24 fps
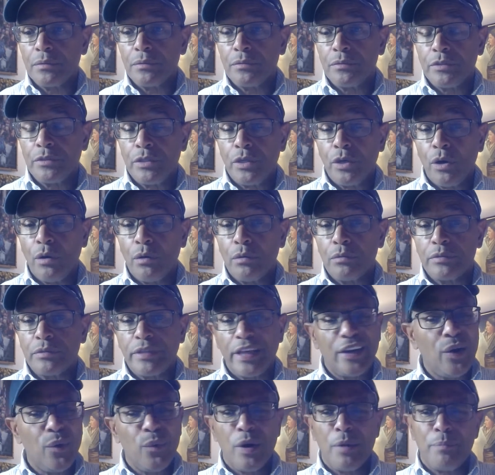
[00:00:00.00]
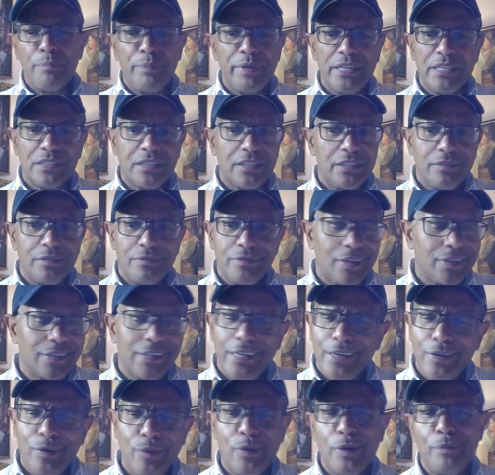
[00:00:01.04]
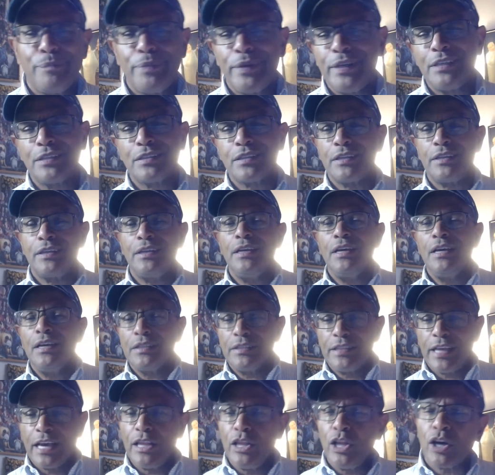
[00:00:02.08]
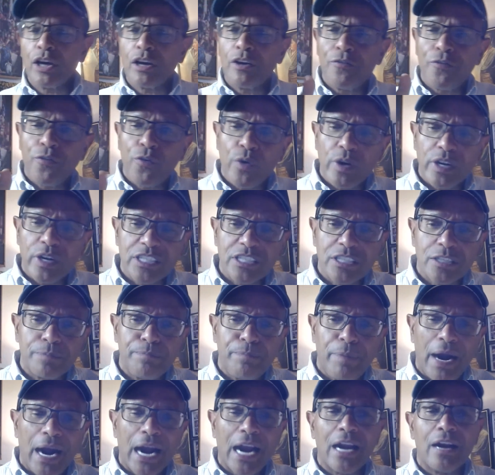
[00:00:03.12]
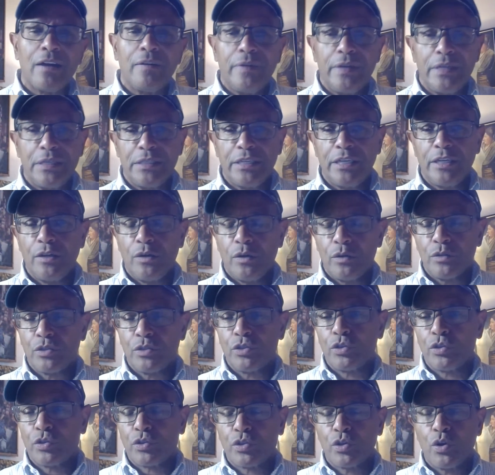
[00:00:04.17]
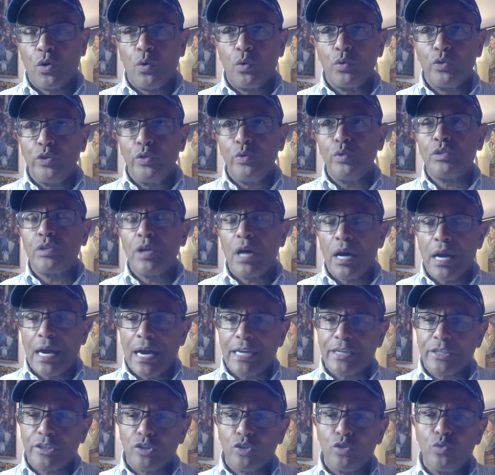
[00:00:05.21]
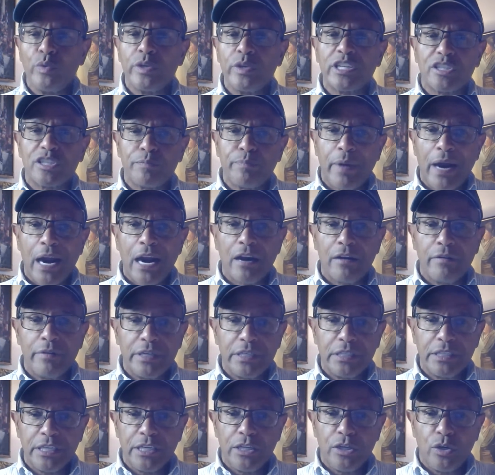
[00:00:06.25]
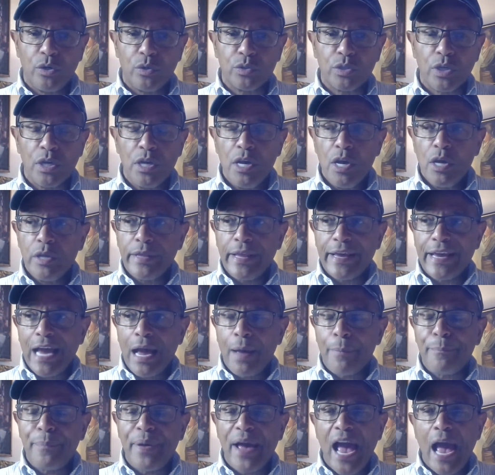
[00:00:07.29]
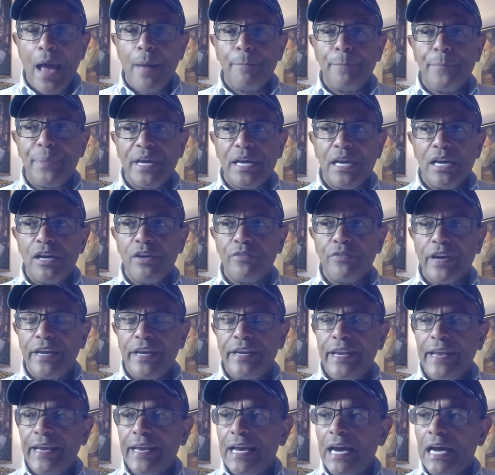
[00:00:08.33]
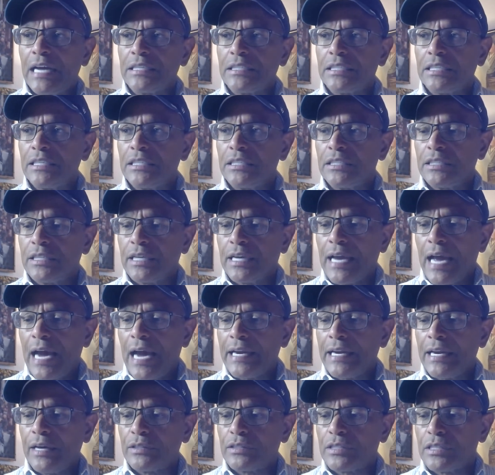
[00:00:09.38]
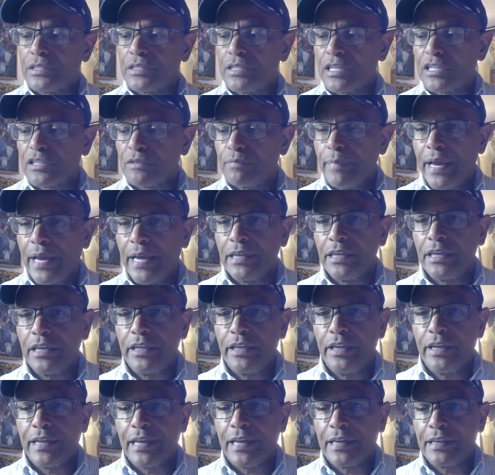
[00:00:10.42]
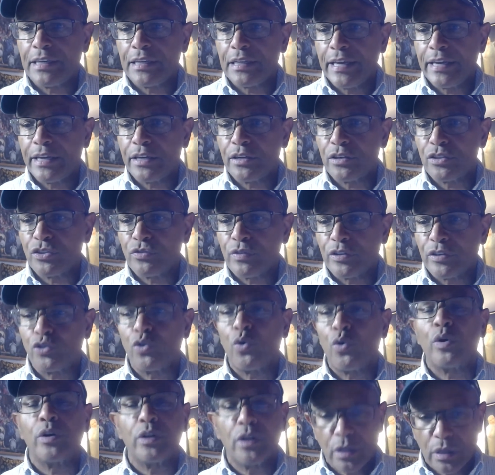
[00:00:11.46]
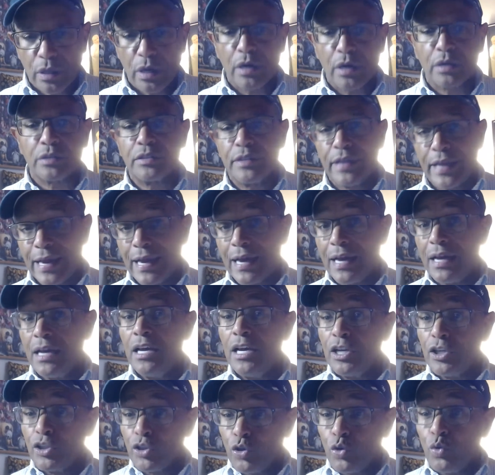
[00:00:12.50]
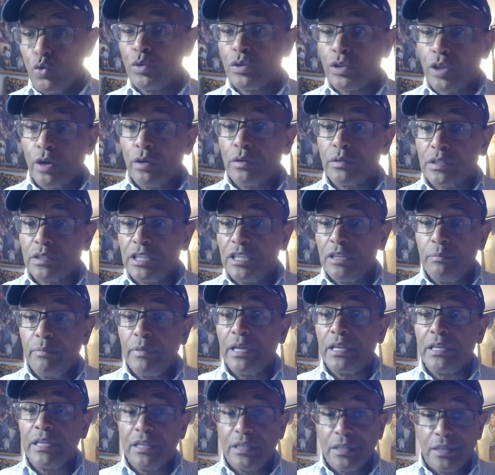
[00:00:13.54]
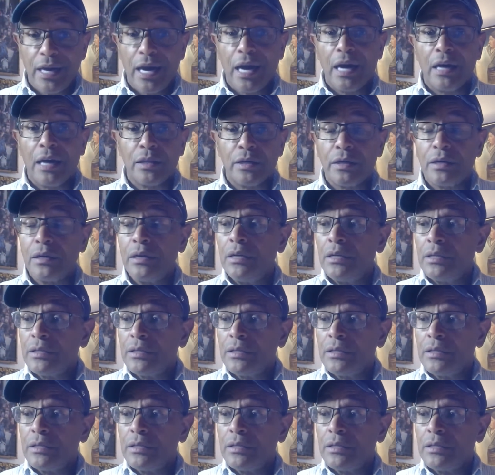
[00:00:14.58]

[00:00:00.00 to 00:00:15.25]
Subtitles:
You know, they don't want Beasley. No, they don't want Beasley. They're looking for expiring deals. So Utah got 2 expiring deals. They got Pat Bev, and they got the guy that's the sixth man of the year that the Lakers, Jordan Clarkson. They got 2 $13 million